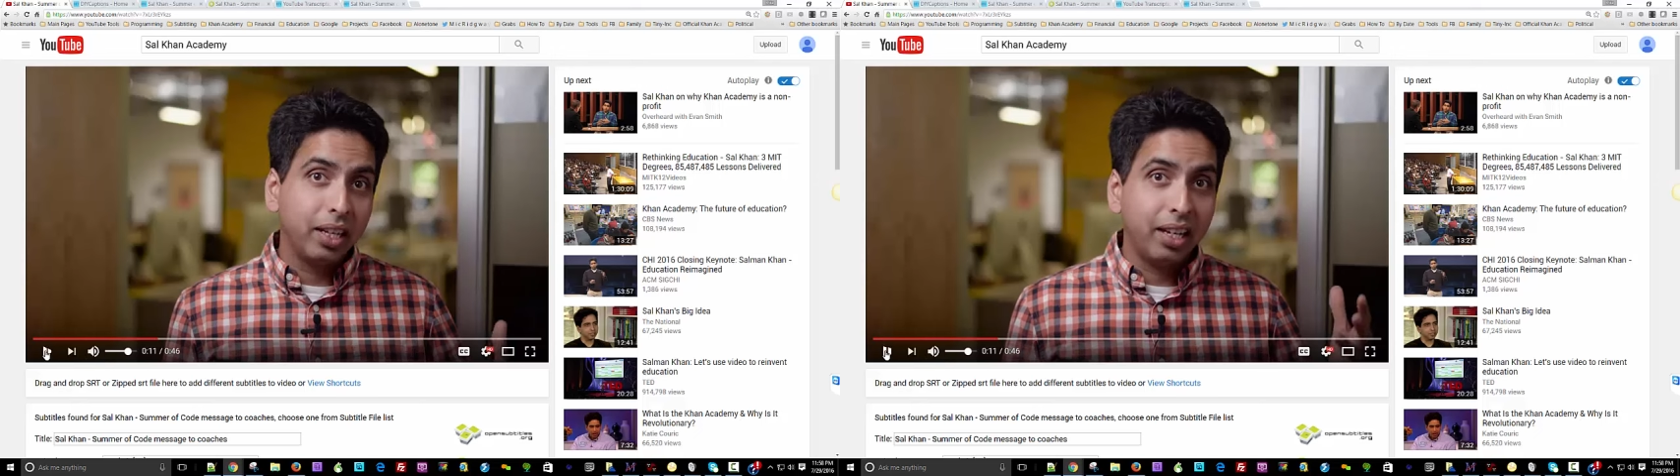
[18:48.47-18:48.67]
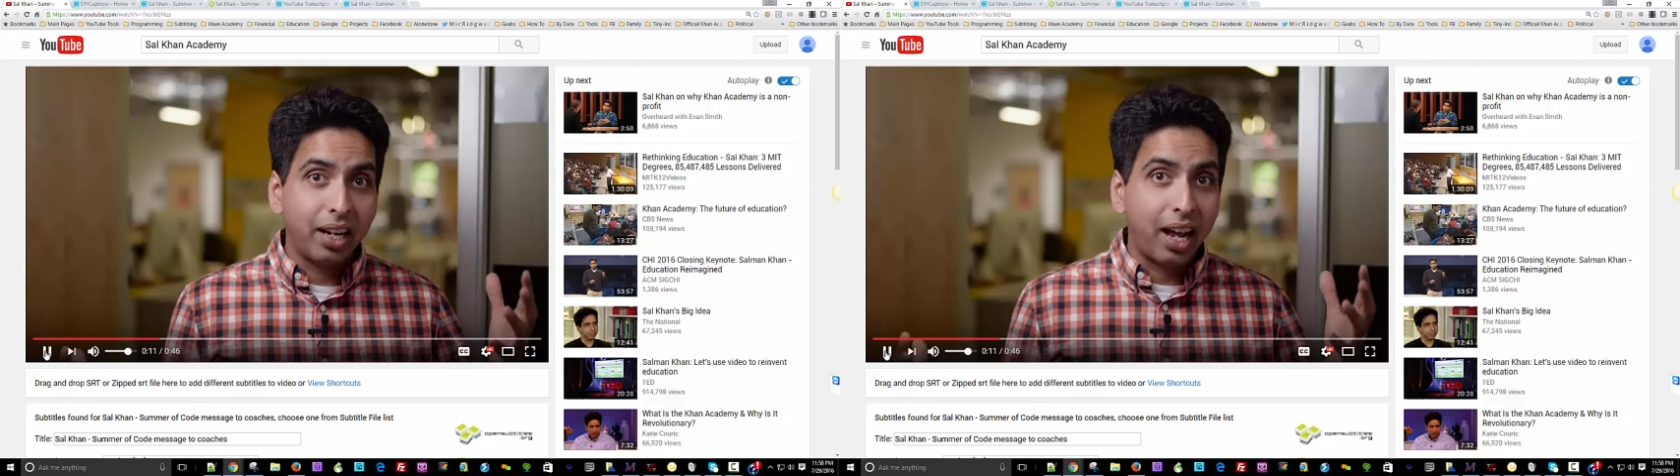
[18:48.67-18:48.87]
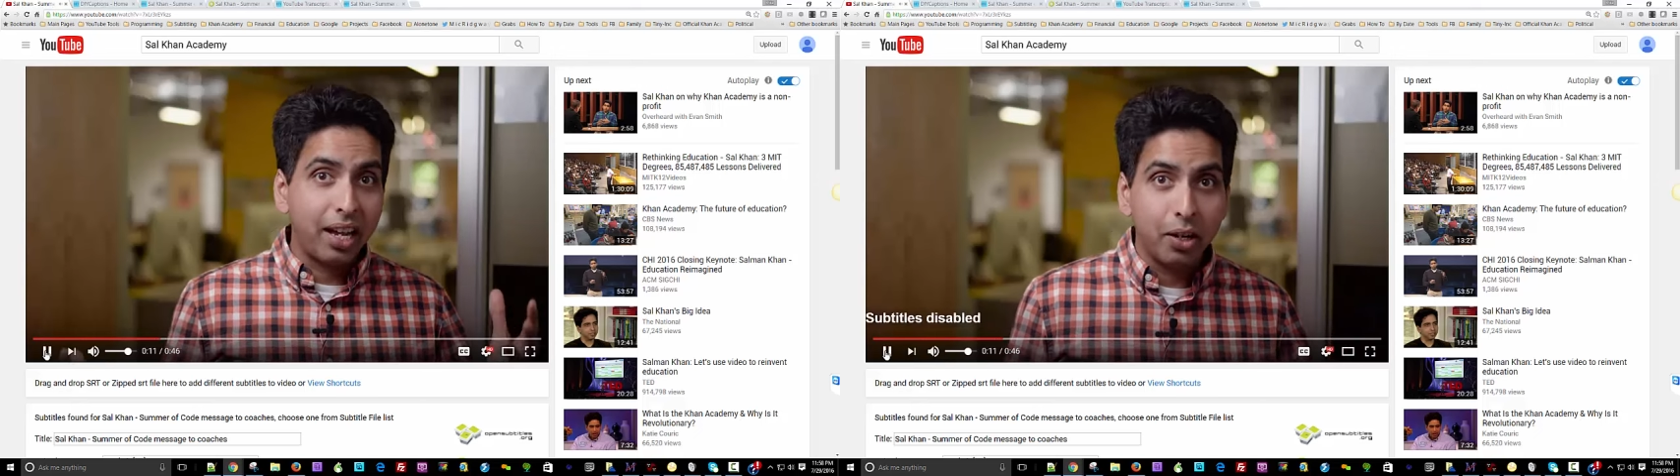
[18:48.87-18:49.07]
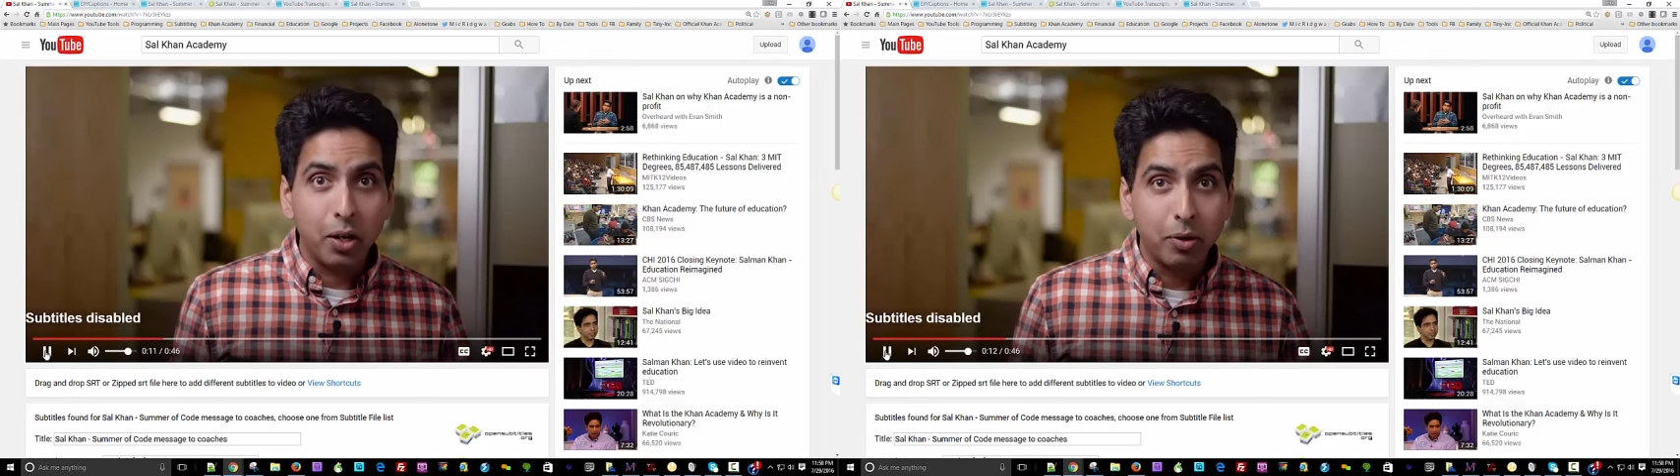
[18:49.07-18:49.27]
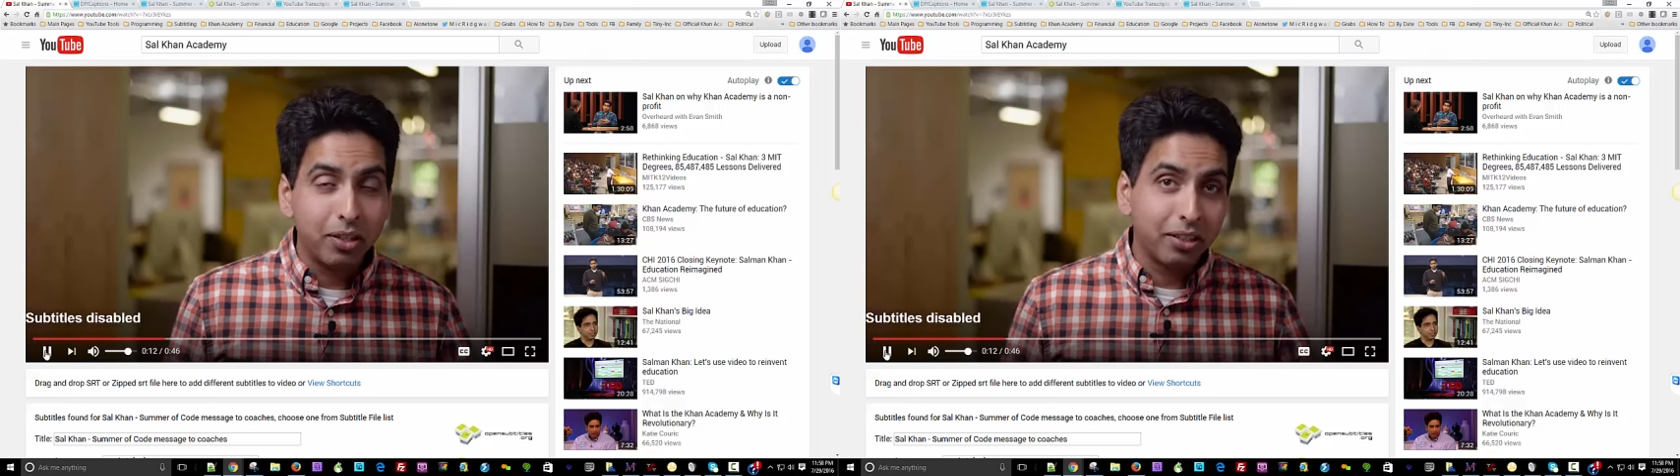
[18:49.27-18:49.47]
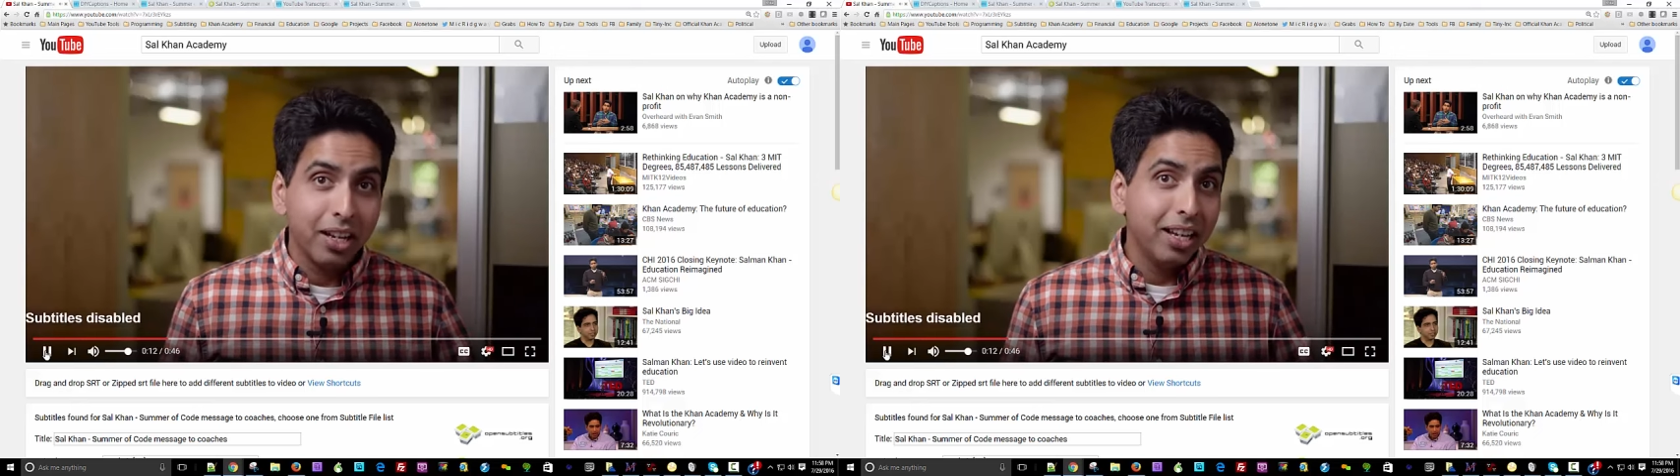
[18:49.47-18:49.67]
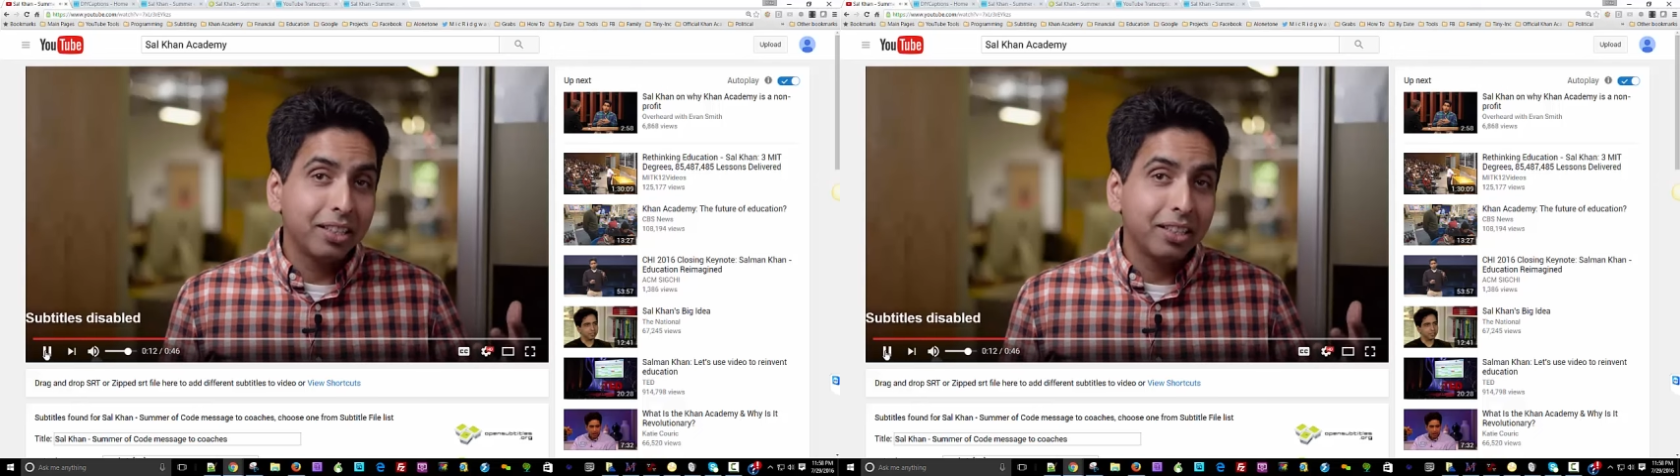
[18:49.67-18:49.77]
In Idaho, which is